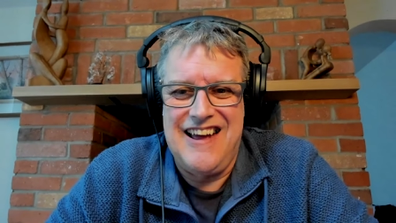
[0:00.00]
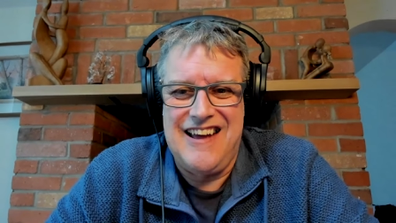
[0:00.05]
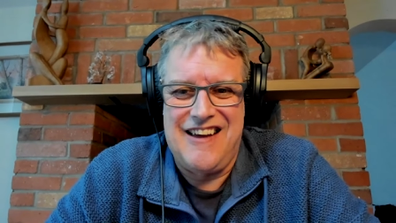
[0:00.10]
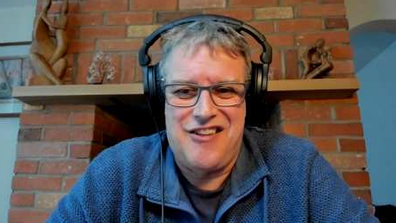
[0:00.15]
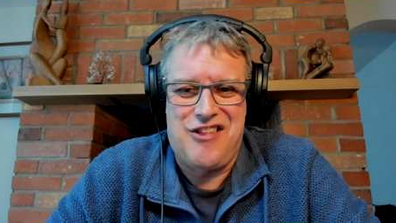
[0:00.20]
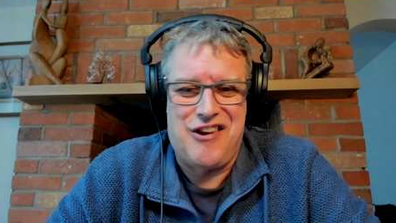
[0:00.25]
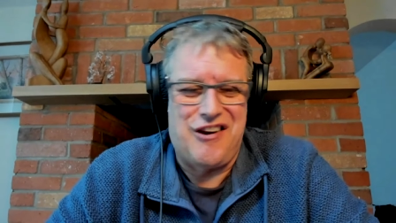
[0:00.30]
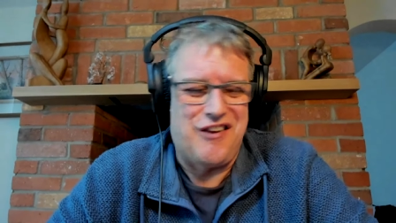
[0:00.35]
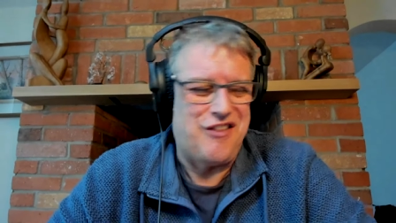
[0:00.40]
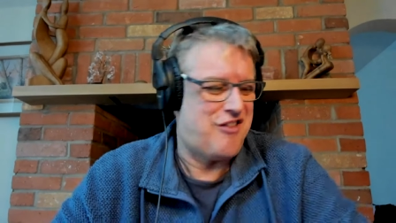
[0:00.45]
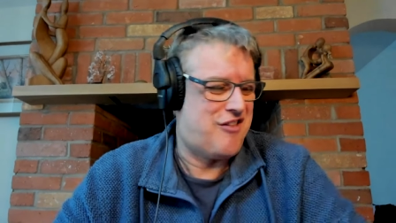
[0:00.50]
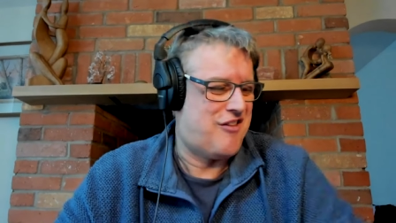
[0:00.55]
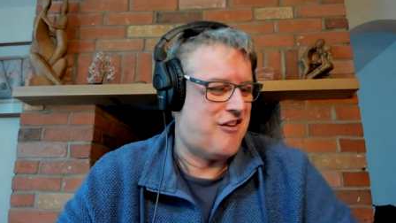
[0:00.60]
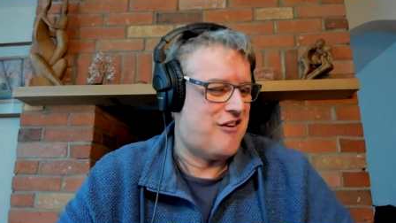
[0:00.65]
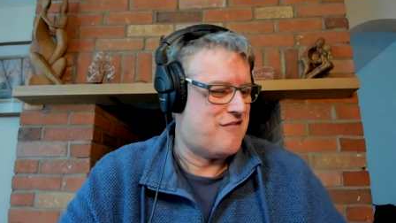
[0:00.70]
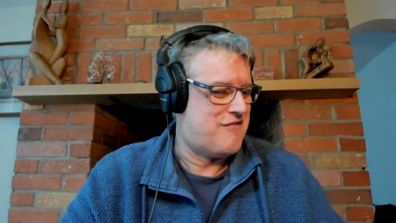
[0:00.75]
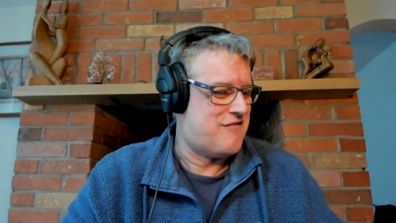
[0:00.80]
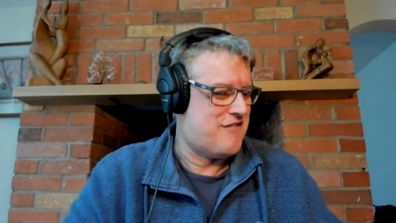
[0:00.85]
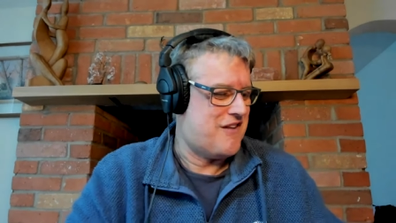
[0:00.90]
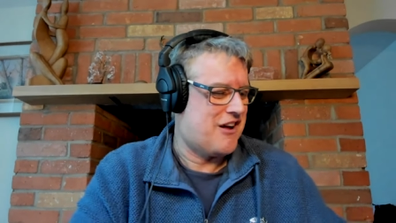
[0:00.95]
excellent
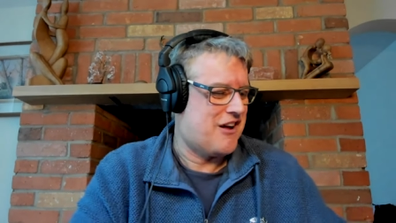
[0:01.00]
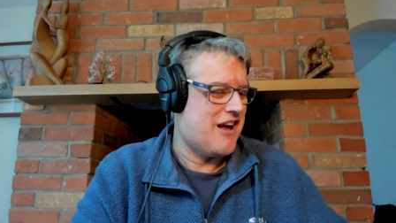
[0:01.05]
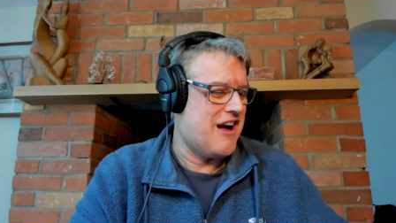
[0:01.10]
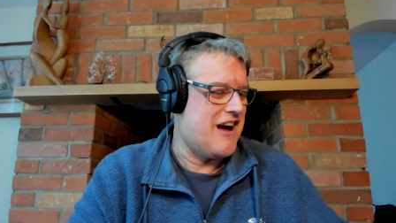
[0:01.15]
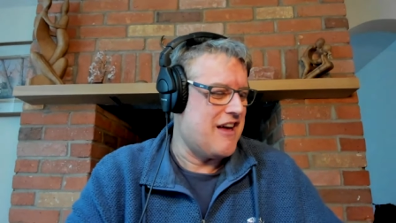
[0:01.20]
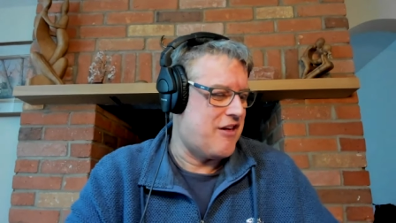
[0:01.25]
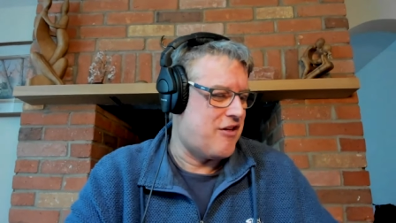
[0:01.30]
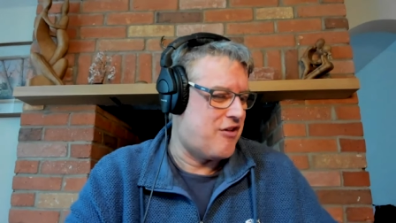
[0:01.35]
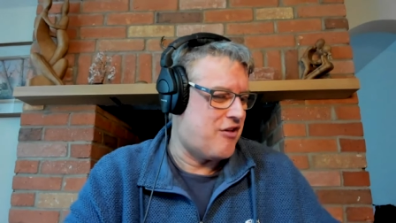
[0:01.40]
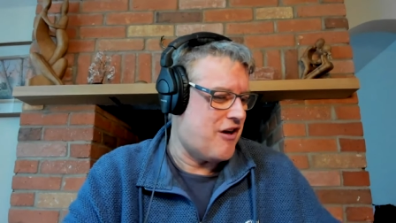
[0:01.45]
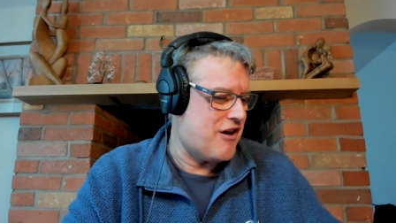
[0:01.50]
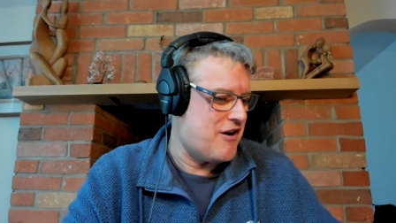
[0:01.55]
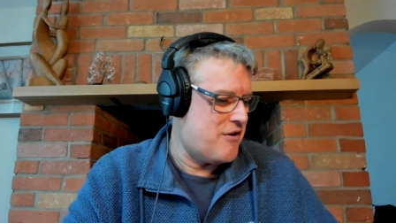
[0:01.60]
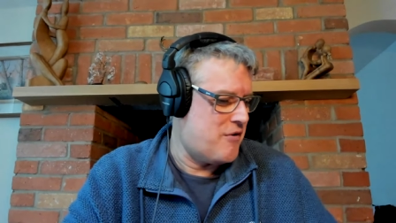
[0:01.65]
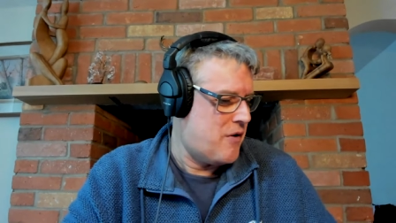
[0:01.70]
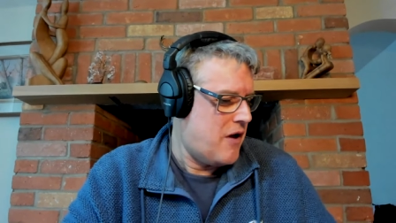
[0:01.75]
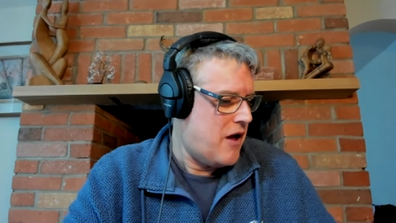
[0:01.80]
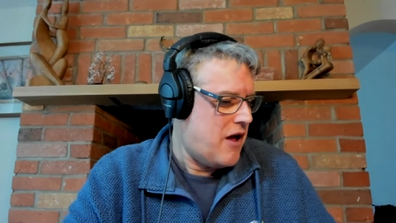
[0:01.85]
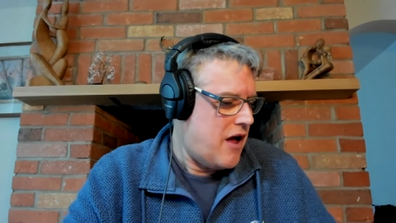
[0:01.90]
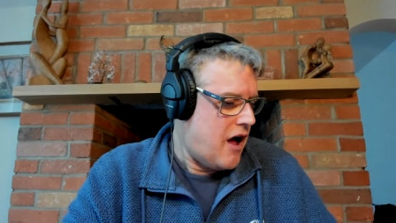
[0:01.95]
stuff okay
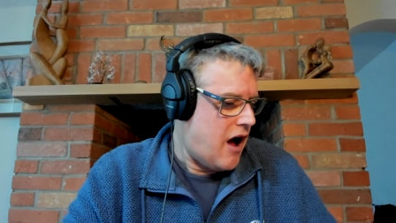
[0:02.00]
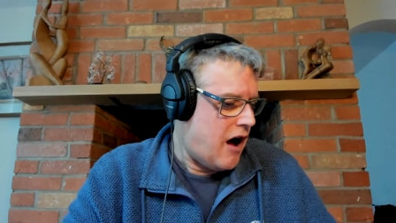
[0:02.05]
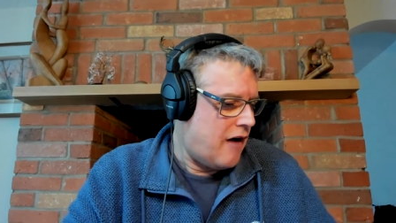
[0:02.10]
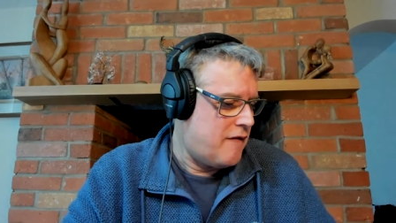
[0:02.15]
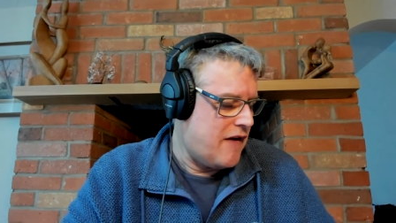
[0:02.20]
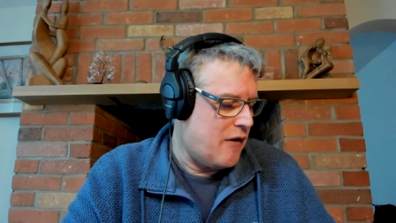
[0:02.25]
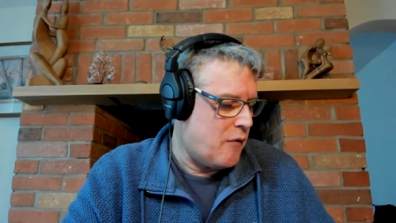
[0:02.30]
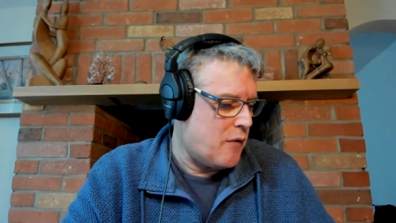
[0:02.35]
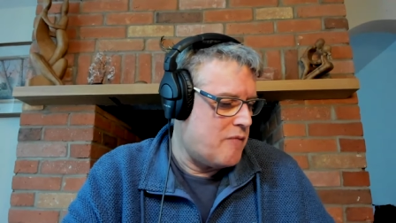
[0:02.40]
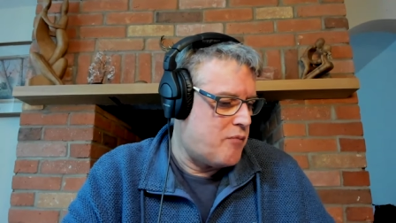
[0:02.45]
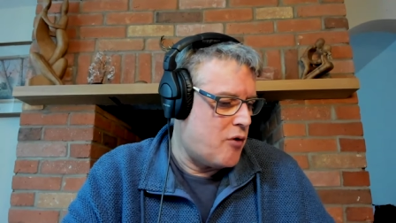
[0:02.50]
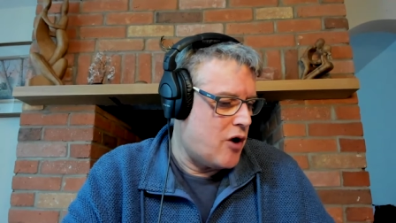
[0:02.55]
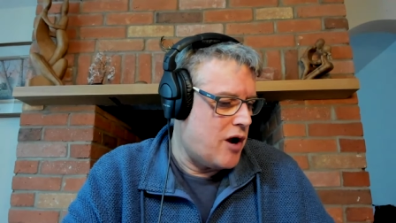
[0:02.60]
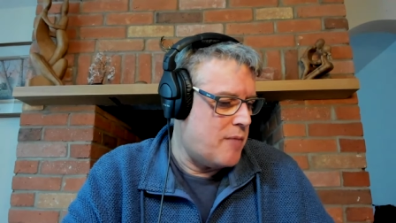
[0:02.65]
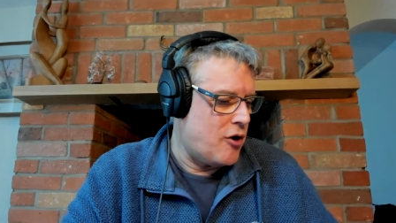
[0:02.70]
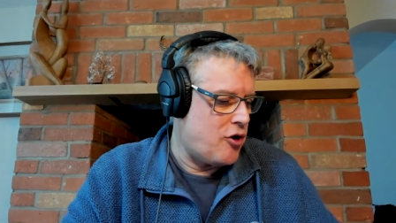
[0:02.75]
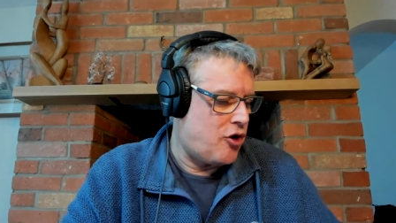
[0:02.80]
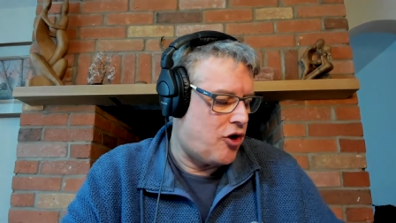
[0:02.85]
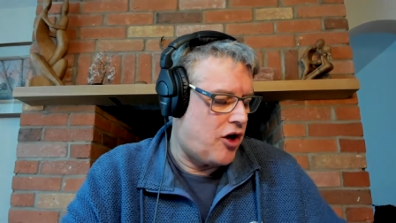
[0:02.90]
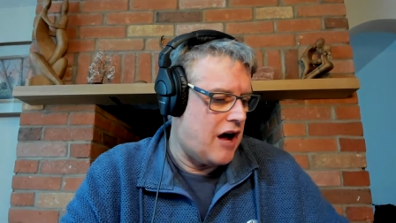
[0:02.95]
so i think we've pretty
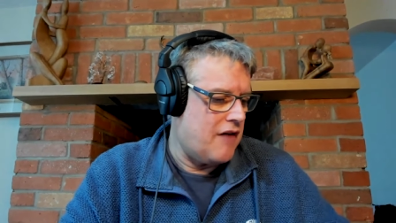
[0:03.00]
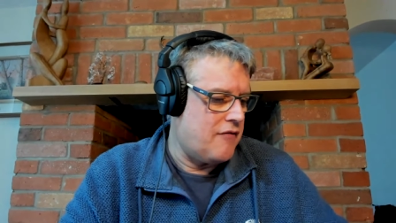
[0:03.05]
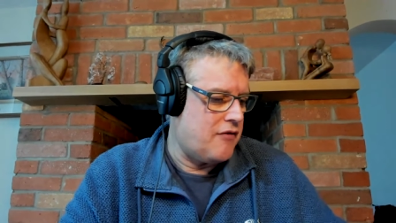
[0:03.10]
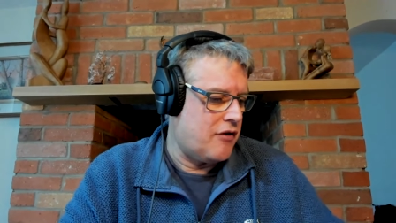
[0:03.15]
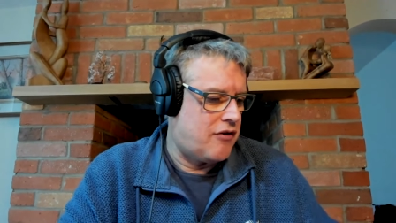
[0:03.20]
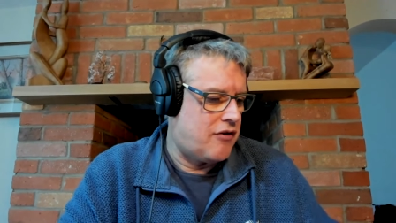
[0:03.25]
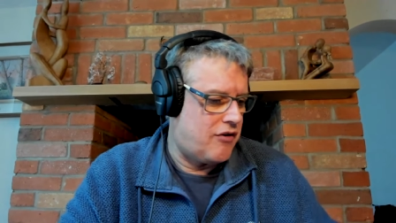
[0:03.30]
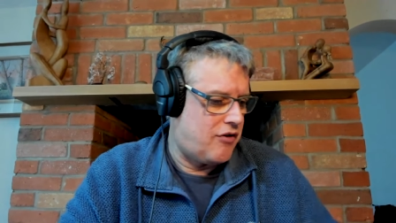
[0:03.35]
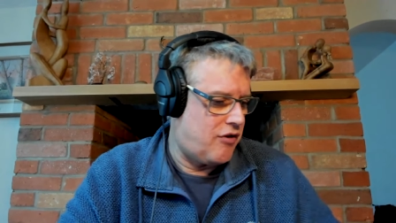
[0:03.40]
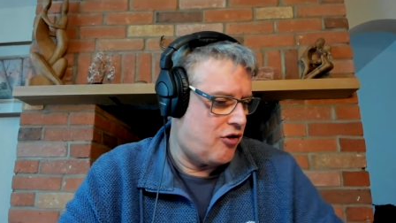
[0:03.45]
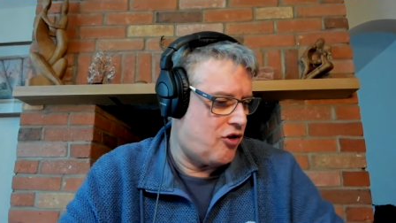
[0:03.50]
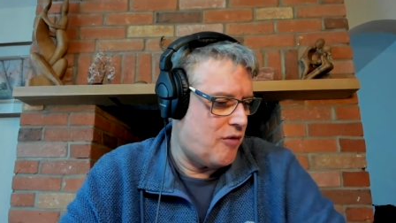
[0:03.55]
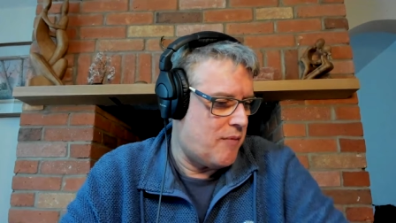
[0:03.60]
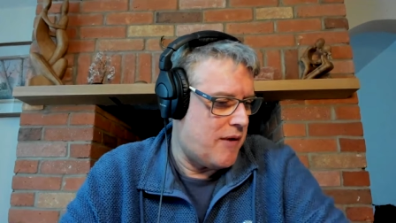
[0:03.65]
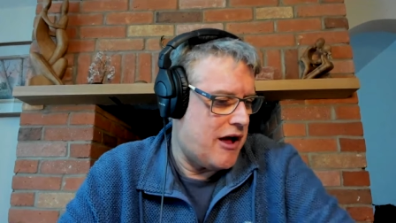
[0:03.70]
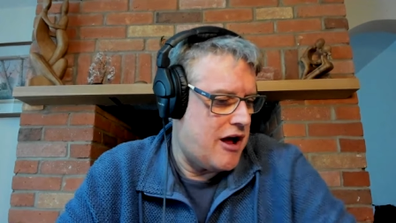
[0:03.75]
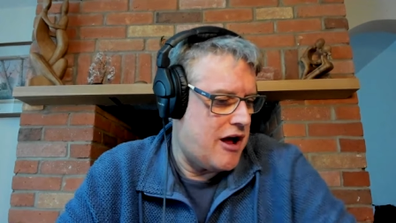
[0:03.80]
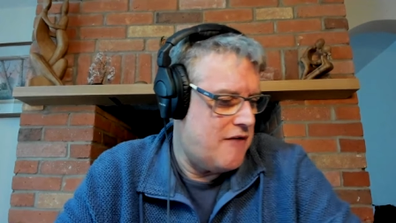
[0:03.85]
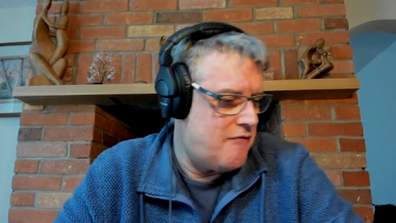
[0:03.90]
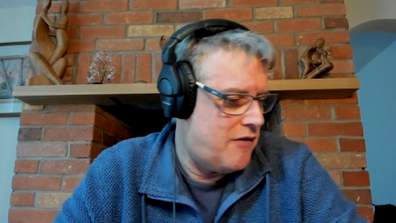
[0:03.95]
much covered just
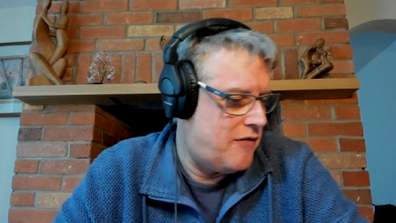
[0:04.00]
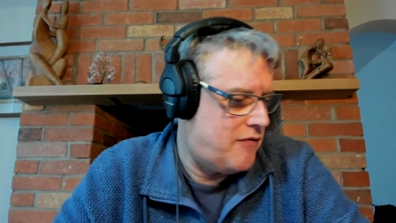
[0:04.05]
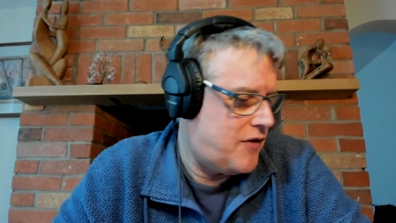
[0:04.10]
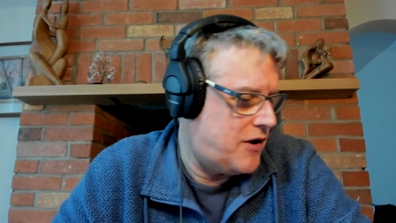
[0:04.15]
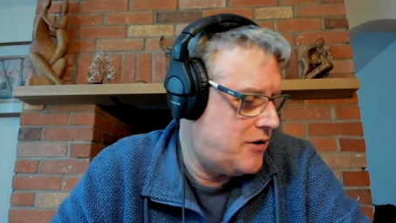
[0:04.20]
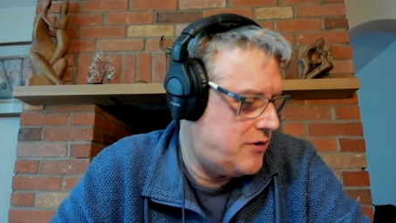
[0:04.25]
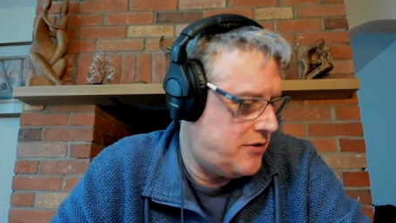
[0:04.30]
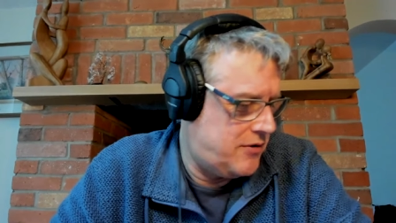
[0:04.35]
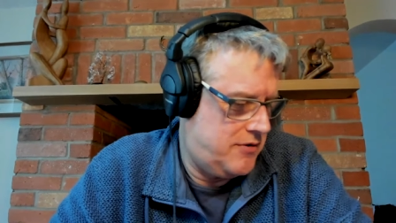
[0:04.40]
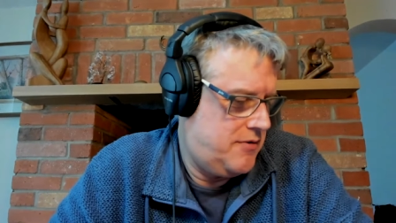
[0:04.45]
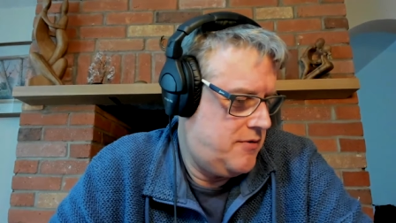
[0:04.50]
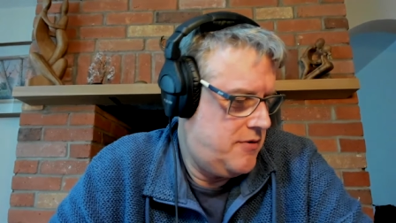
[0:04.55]
about everything